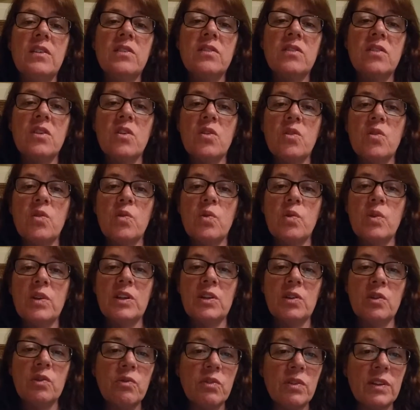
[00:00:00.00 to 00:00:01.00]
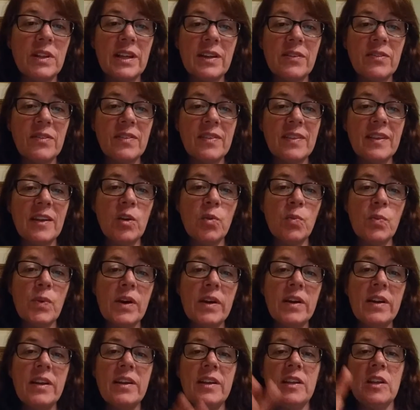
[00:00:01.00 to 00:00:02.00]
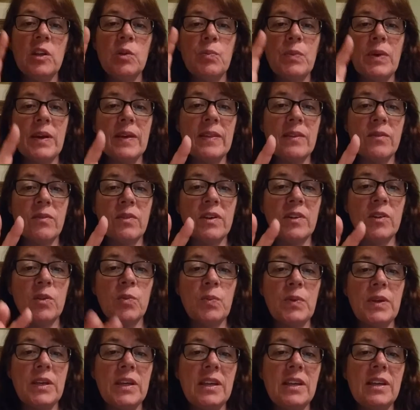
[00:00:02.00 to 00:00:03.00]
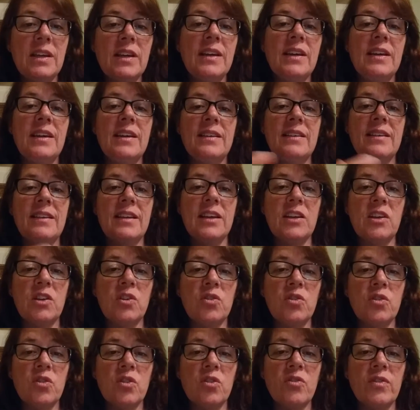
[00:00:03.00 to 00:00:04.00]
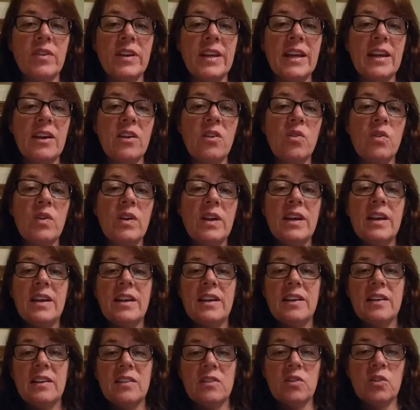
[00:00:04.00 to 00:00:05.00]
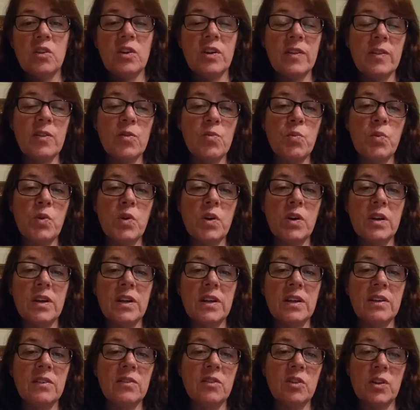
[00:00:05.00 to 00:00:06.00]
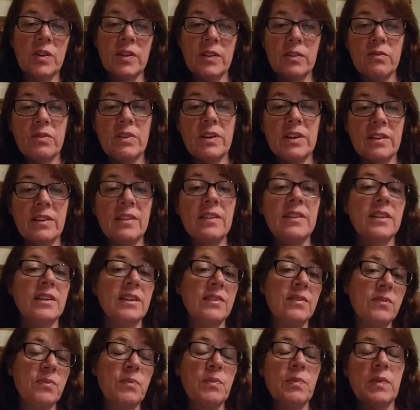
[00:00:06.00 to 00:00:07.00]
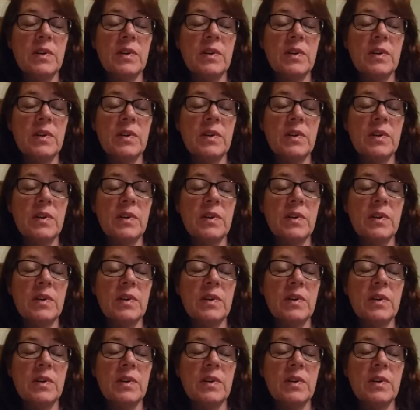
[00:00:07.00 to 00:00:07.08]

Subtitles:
So you don't really have to think about it. You make the recipe, take your serving out, look in the book, look in the